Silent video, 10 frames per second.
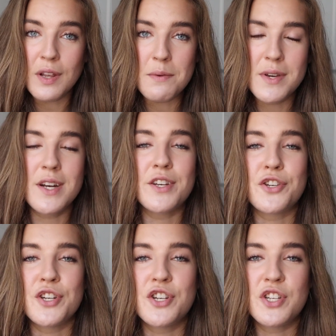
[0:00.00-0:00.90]
limited
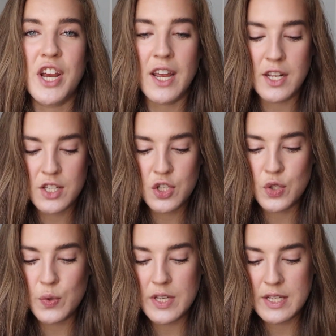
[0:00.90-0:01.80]
edition shades
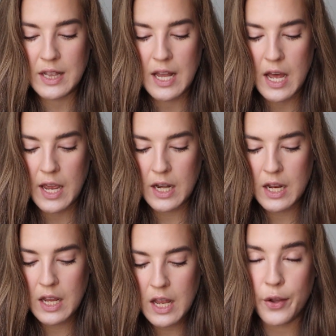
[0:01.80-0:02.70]
to this
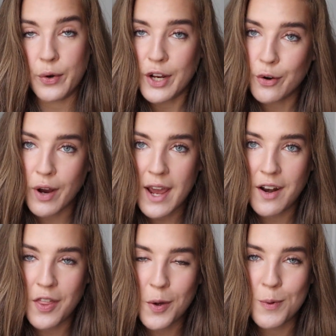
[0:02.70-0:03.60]
line. Hilary
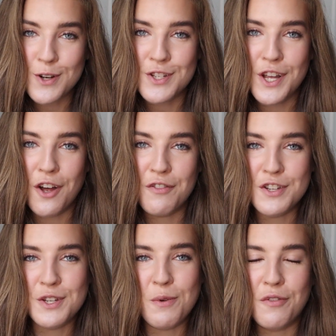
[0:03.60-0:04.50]
created them herself
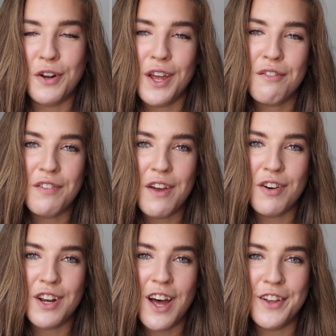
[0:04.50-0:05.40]
as some of her like
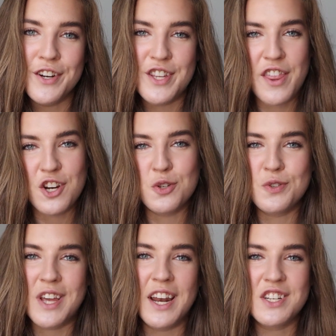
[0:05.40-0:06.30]
favorite colors. I think she
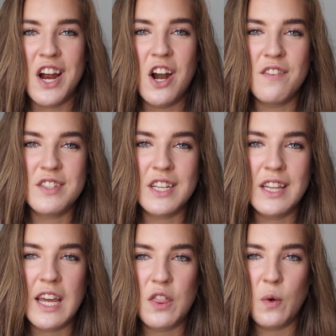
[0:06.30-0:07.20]
was getting tired of seeing
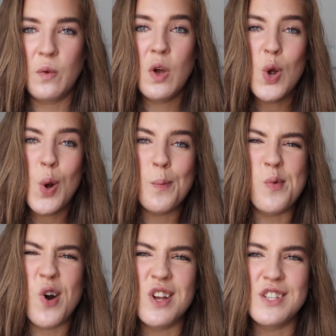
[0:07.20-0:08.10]
like those
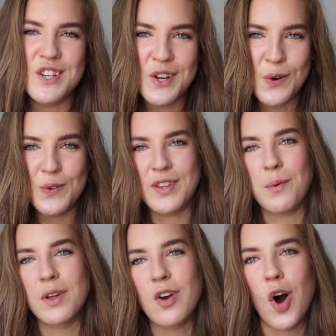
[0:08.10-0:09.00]
bronzy tones that
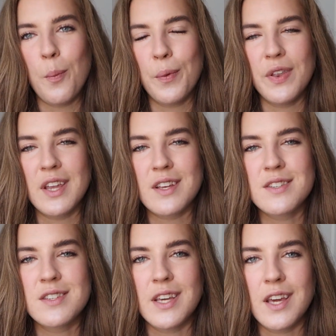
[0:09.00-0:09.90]
we commonly
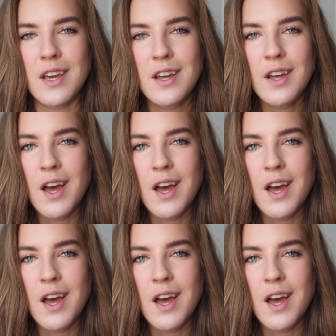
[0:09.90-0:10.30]
see